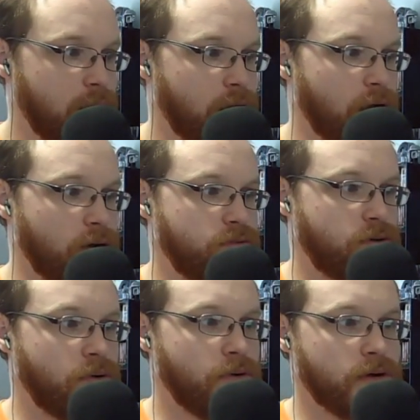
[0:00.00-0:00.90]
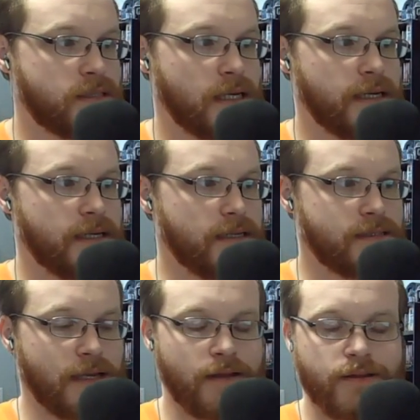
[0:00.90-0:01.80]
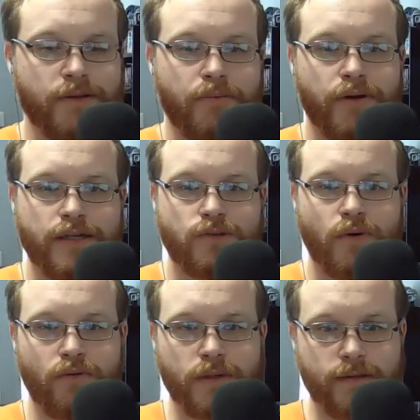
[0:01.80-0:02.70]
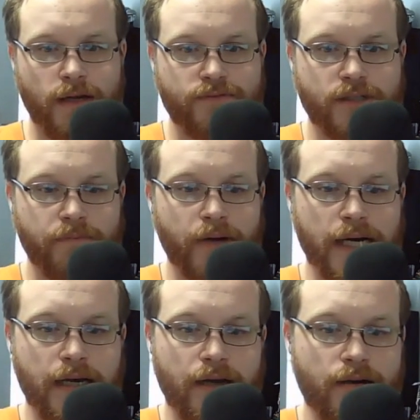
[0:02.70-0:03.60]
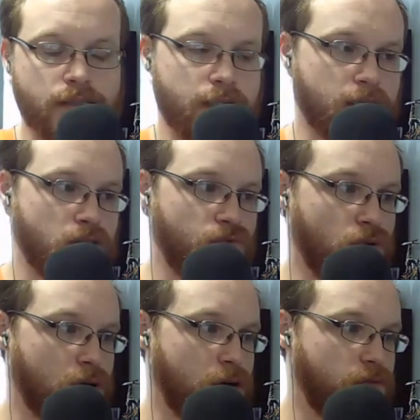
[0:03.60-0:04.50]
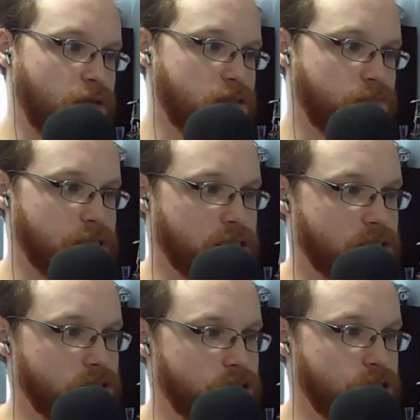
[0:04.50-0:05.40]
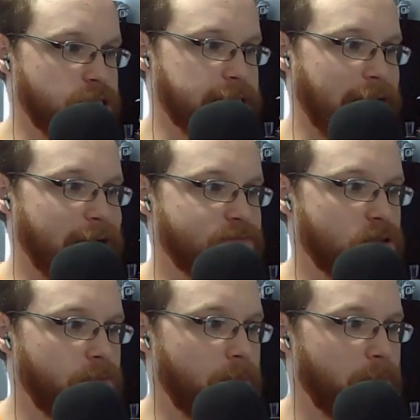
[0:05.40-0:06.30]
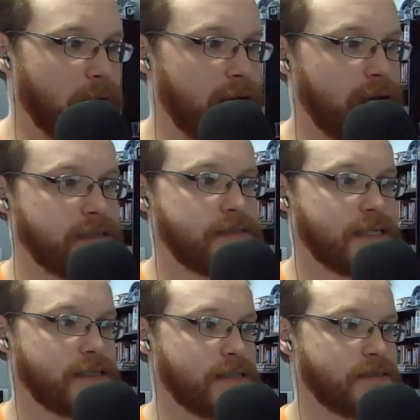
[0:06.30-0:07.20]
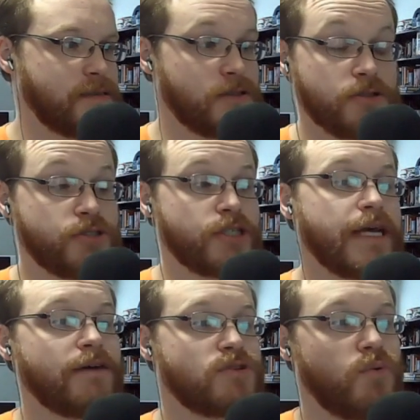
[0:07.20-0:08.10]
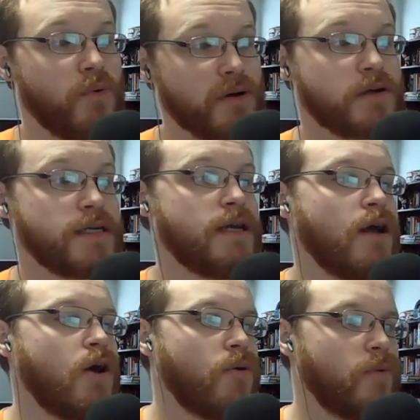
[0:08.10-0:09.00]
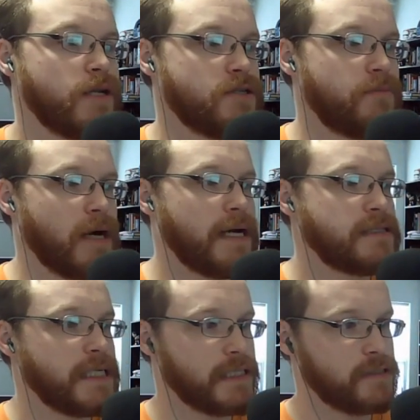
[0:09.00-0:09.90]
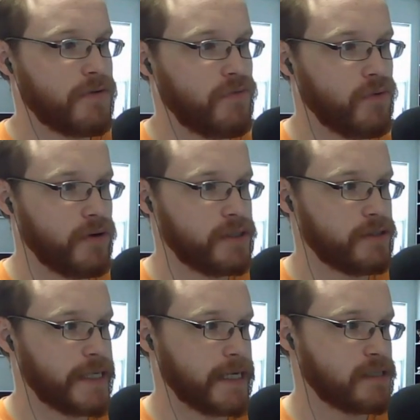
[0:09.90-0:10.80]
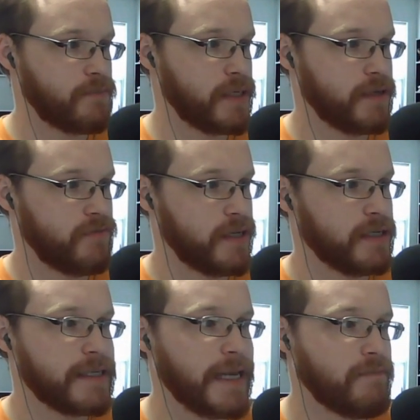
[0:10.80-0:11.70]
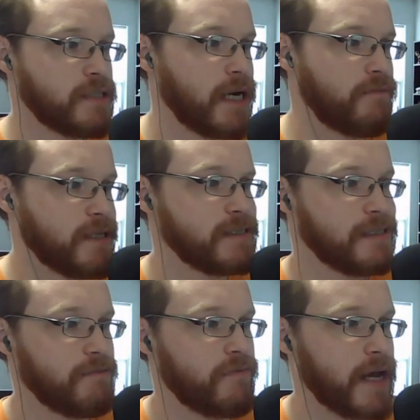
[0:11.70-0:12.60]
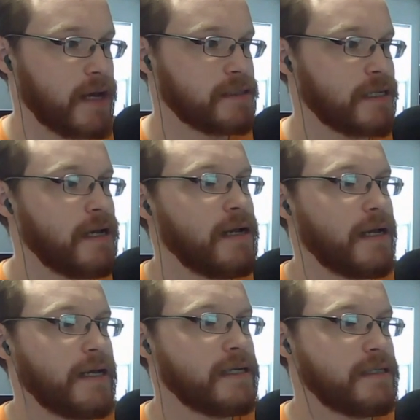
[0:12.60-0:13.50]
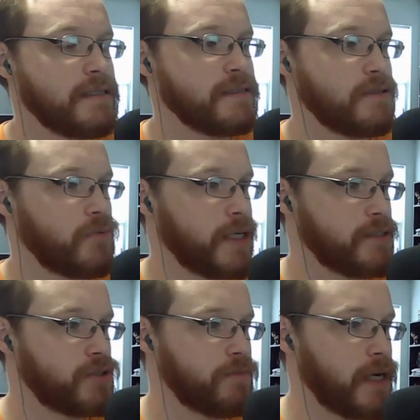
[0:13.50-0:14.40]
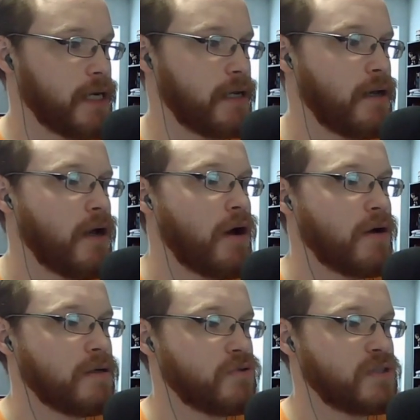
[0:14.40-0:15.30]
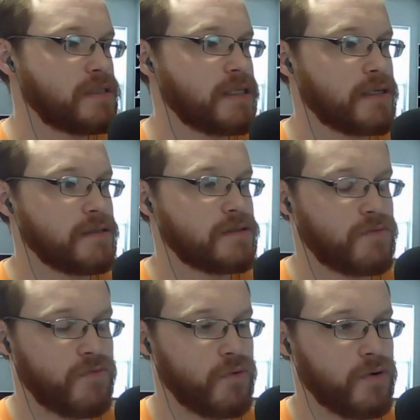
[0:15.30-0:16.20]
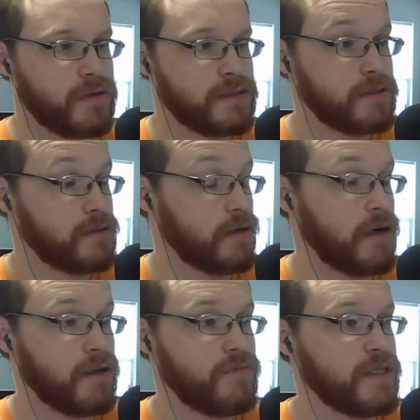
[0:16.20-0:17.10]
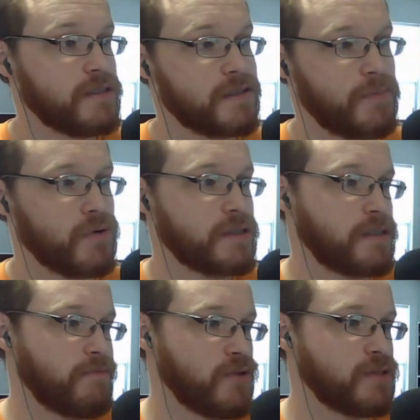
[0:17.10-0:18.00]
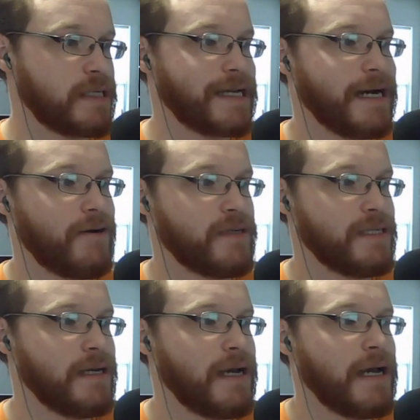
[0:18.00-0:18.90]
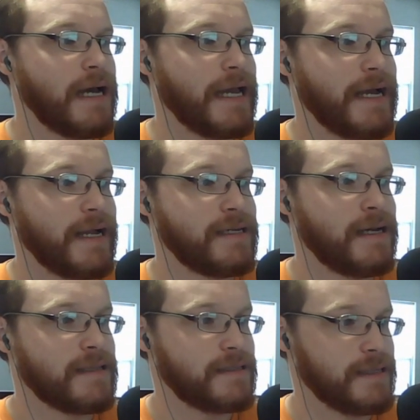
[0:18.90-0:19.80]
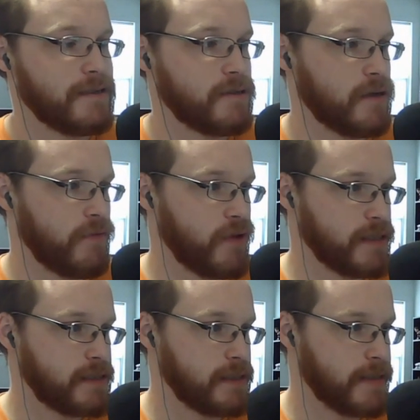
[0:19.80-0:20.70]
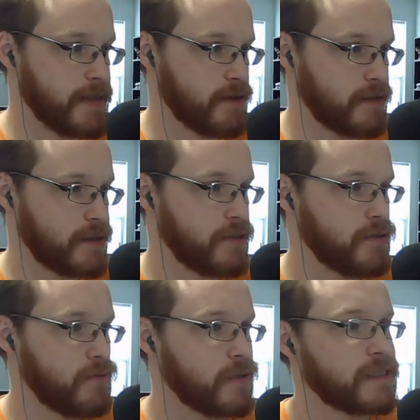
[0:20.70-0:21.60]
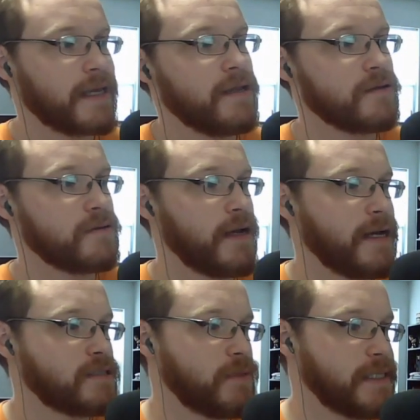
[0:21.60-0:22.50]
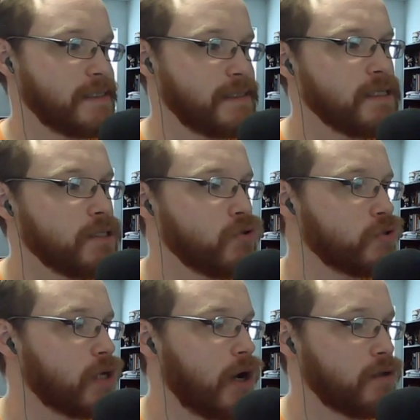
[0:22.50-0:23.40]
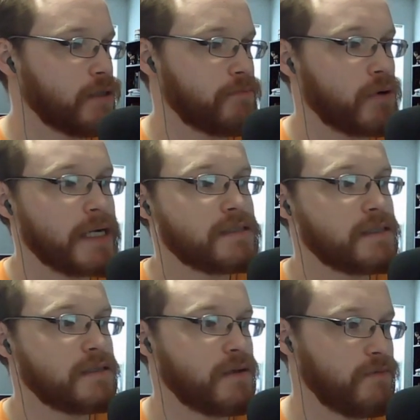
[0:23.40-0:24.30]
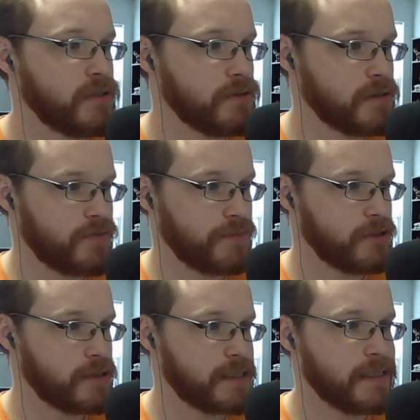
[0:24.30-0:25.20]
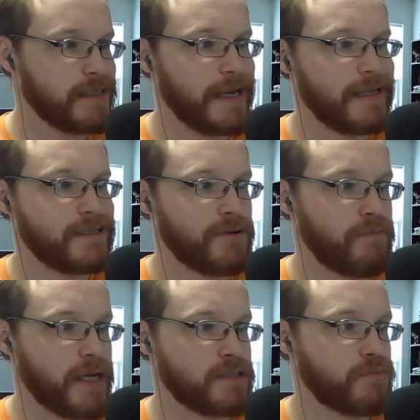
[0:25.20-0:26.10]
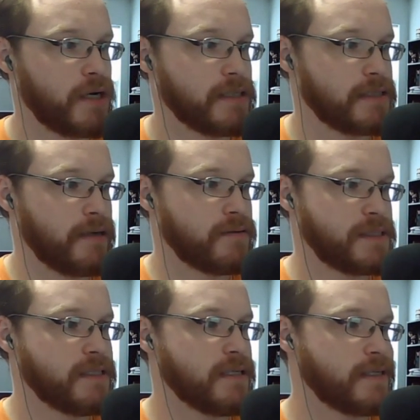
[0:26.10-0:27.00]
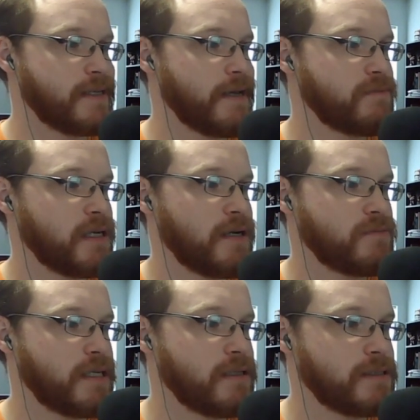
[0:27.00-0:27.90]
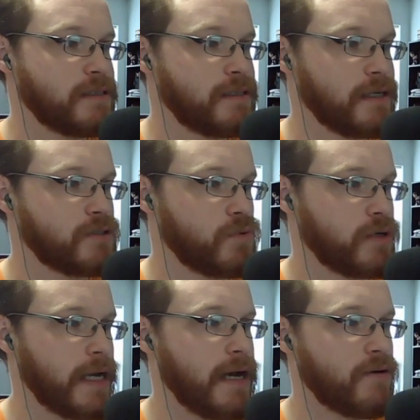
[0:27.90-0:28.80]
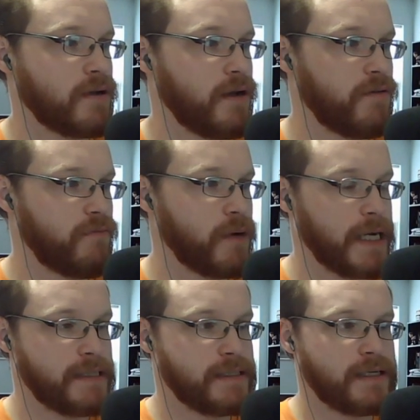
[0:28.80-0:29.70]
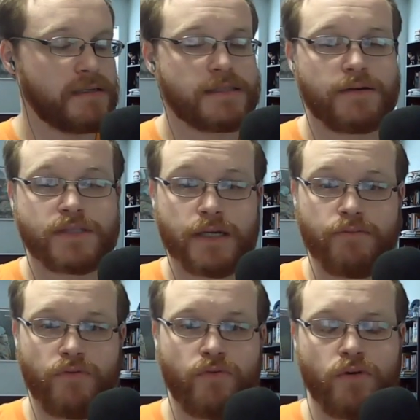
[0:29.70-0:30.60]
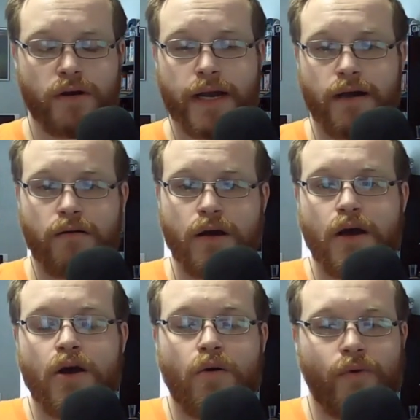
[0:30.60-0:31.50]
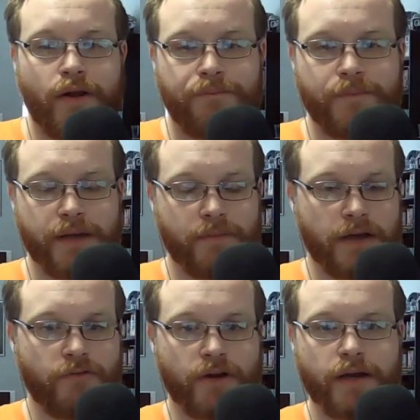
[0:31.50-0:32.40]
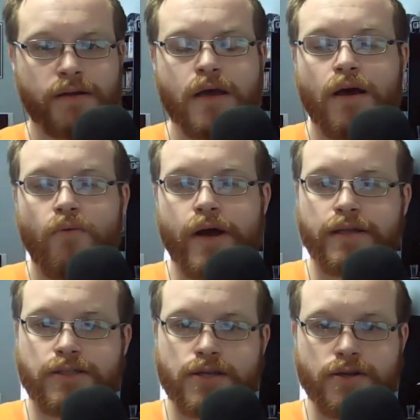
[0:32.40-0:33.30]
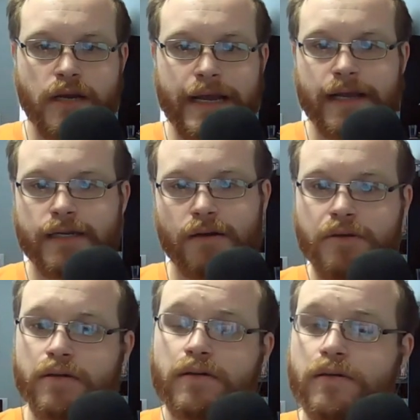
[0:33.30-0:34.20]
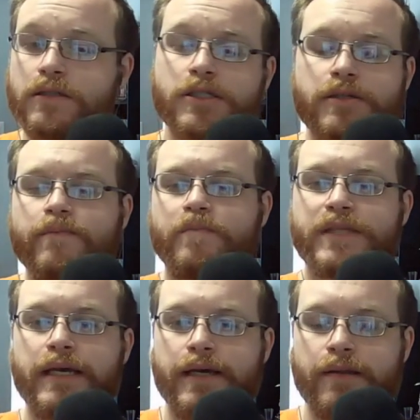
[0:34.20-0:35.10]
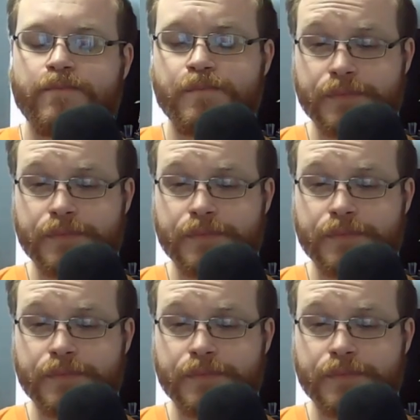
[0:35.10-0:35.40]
of course, is the place where we love to buy our tickets for our events, because you shouldn't have to buy ticket. You shouldn't have to worry when you buy tickets for your next big event. Game time is the fast and easy way to buy all of the tickets for your, all of the sports, music, comedy, and theater events near you, with killer last minute deals, all-in prices, views from your seat, and their best price guarantee. Game time takes the guesswork out of buying tickets. I've said before how when me and my friend went to AEW Collision in